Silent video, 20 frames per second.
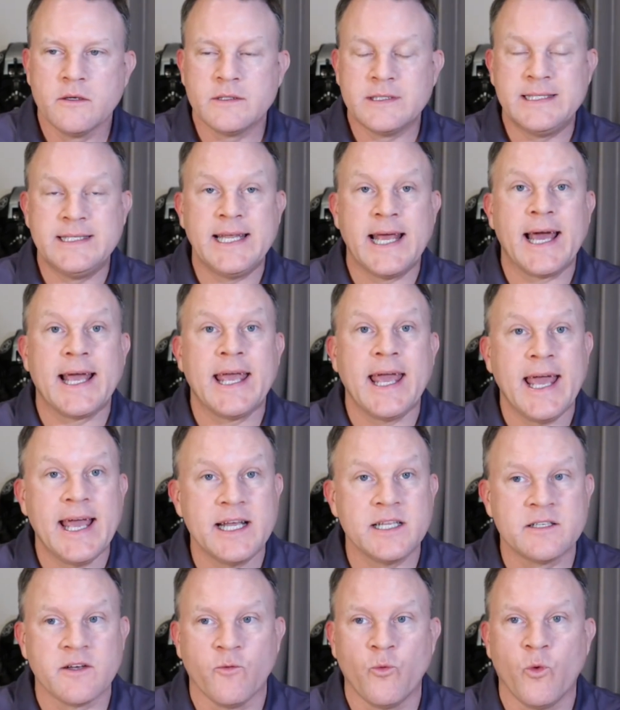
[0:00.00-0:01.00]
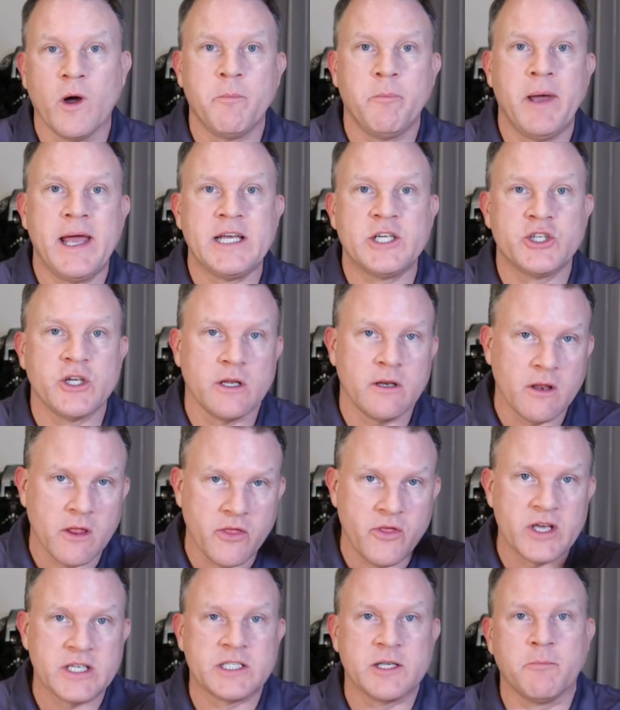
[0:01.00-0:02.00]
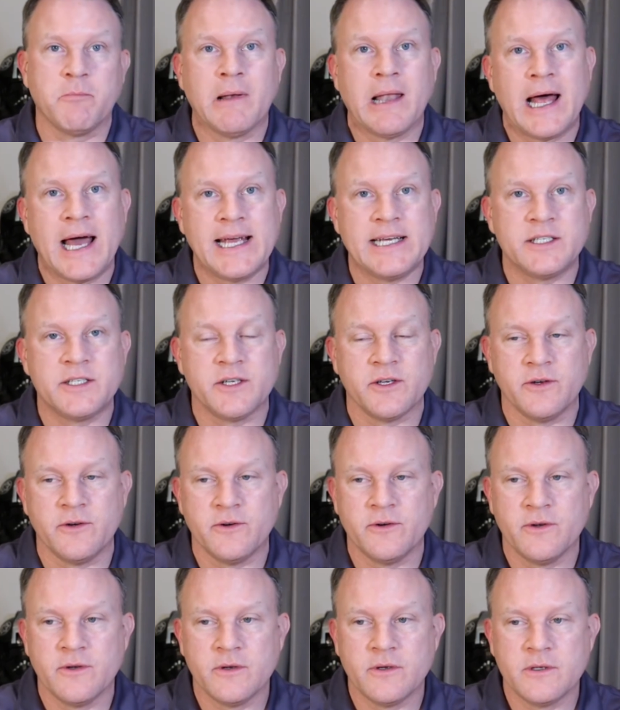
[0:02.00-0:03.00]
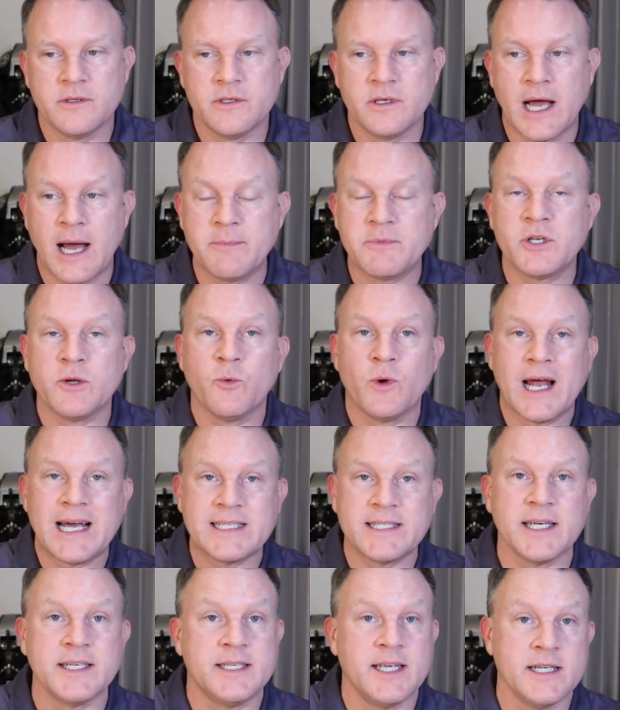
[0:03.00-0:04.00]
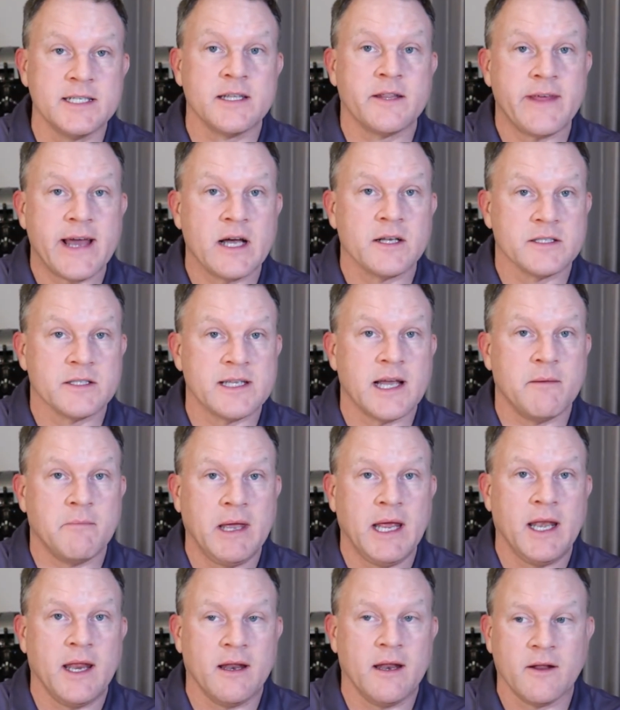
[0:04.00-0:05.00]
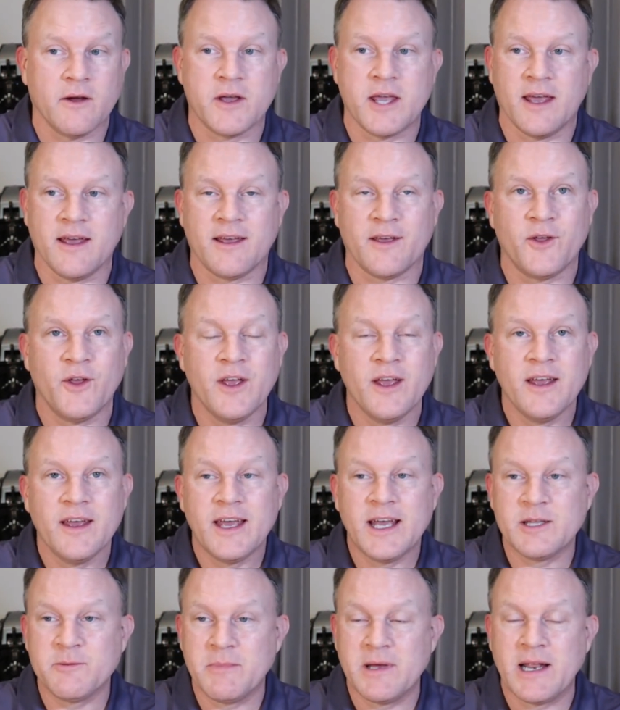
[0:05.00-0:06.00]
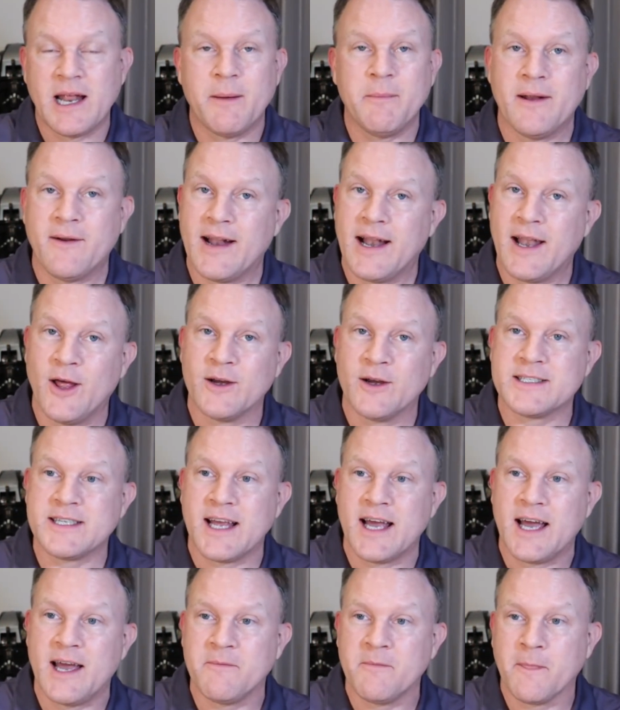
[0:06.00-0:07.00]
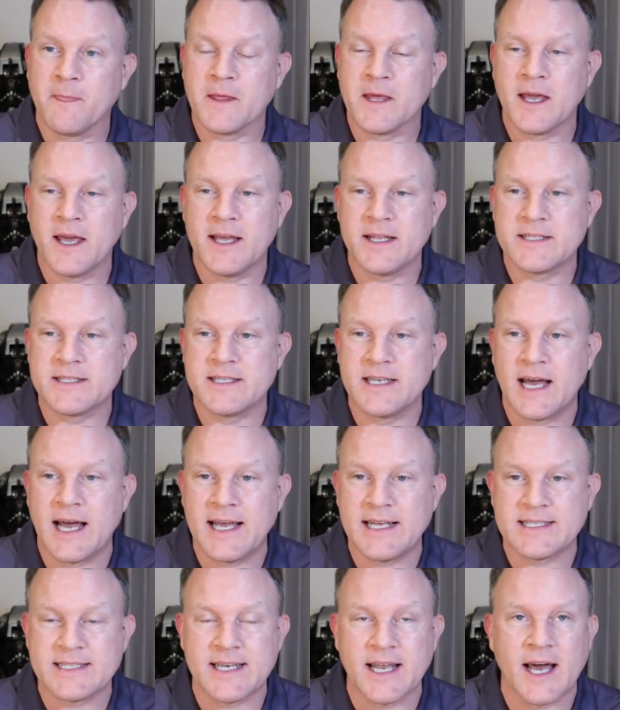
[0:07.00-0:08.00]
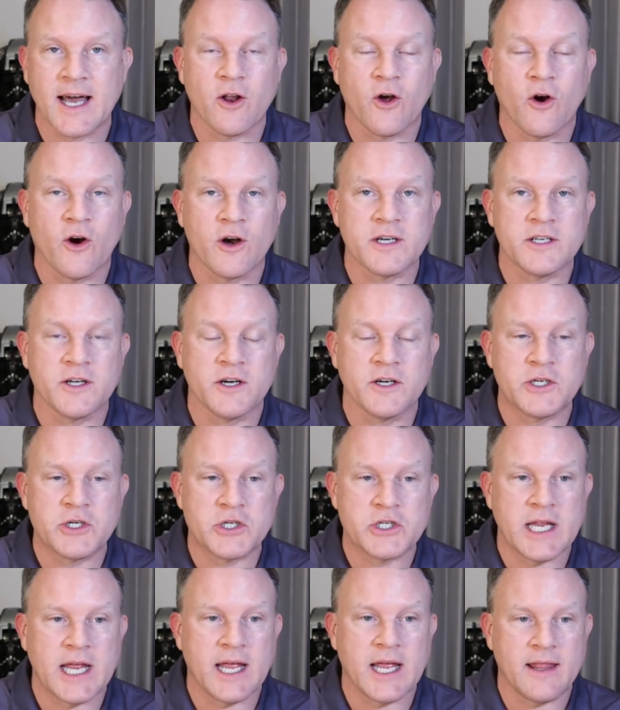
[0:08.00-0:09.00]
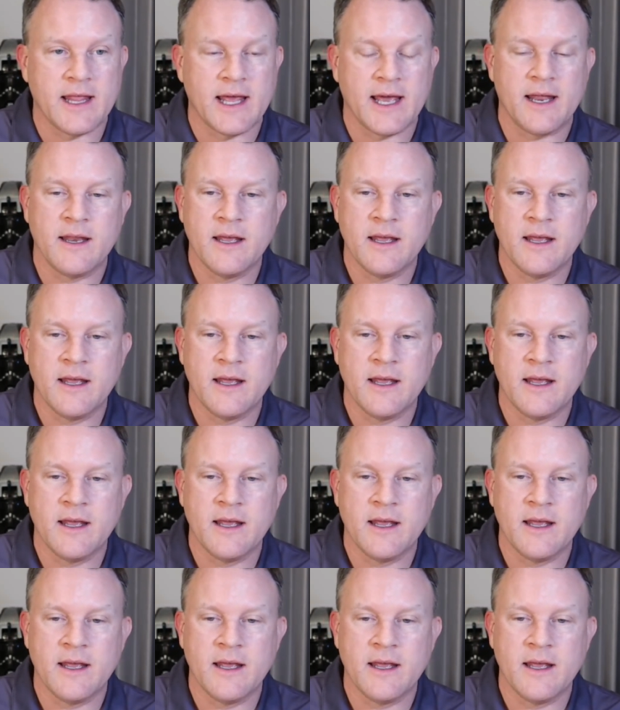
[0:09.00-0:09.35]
decades of what patient this applied to. When I say tens of thousands, I mean it. Okay, I've been around a long time. Okay, it's not hard to understand that.